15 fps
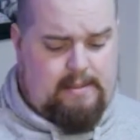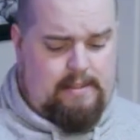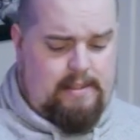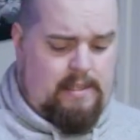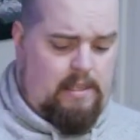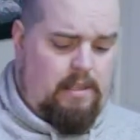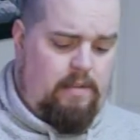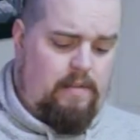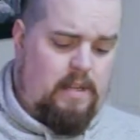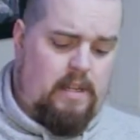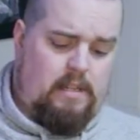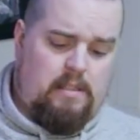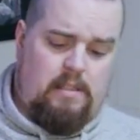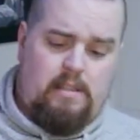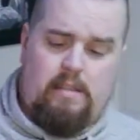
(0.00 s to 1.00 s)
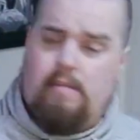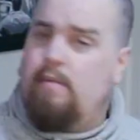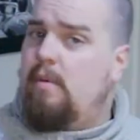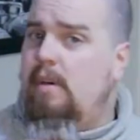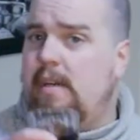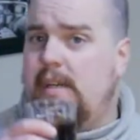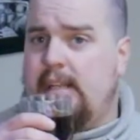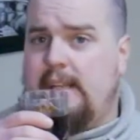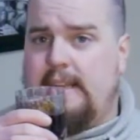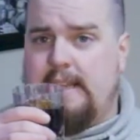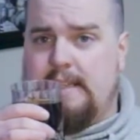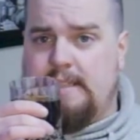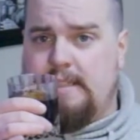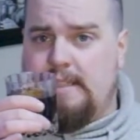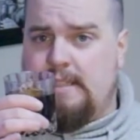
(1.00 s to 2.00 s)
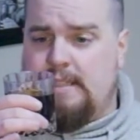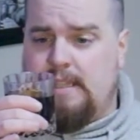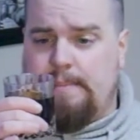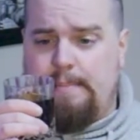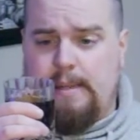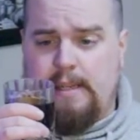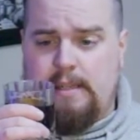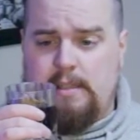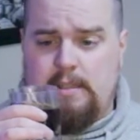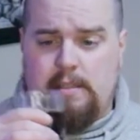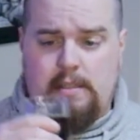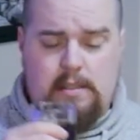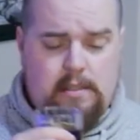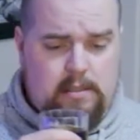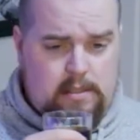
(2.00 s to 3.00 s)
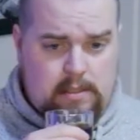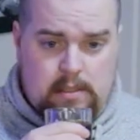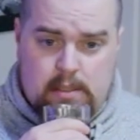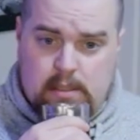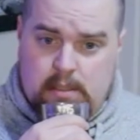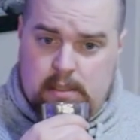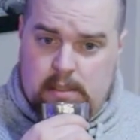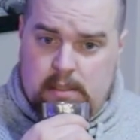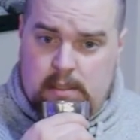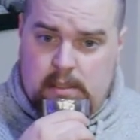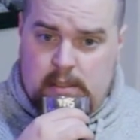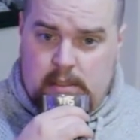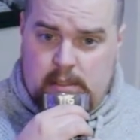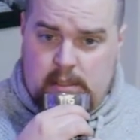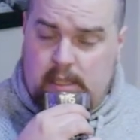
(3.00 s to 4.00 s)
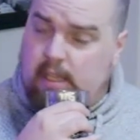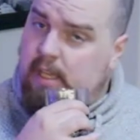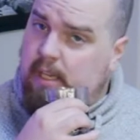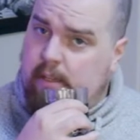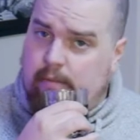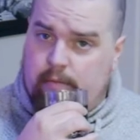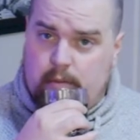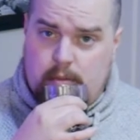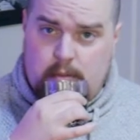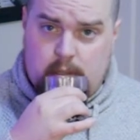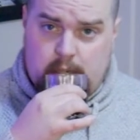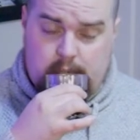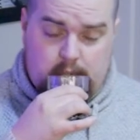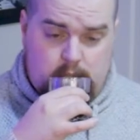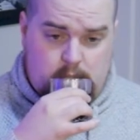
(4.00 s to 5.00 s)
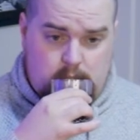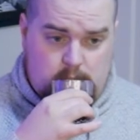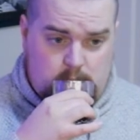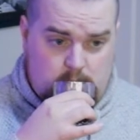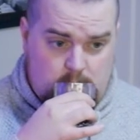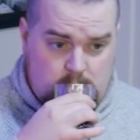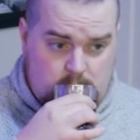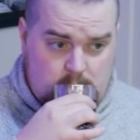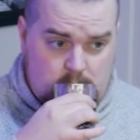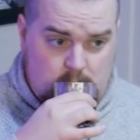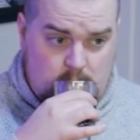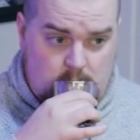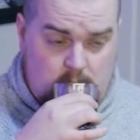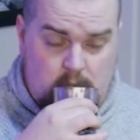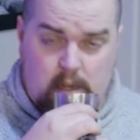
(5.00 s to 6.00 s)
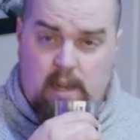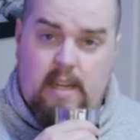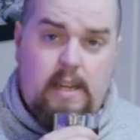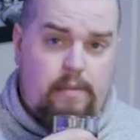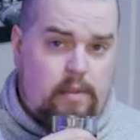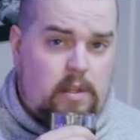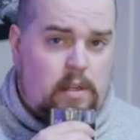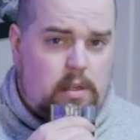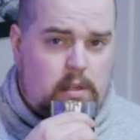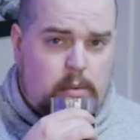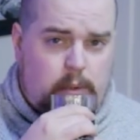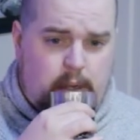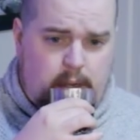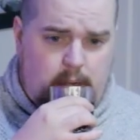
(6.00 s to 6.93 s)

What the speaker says: And you've got yourself one easy sipping, evil drink. And evil in a good way.